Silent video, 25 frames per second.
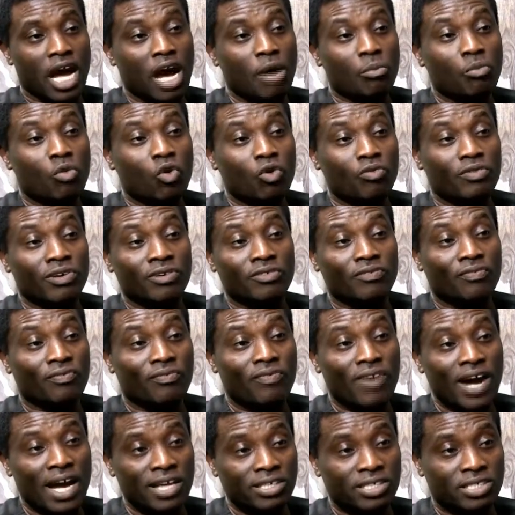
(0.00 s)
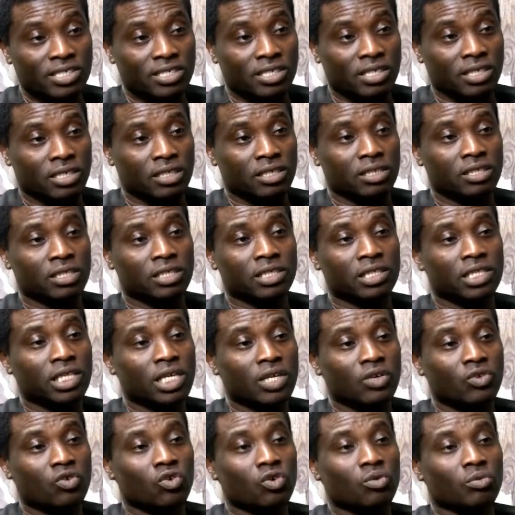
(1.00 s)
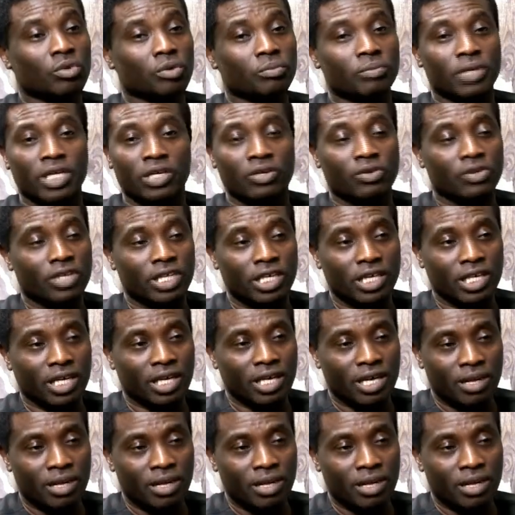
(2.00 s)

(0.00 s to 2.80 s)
are moving faster than normal, because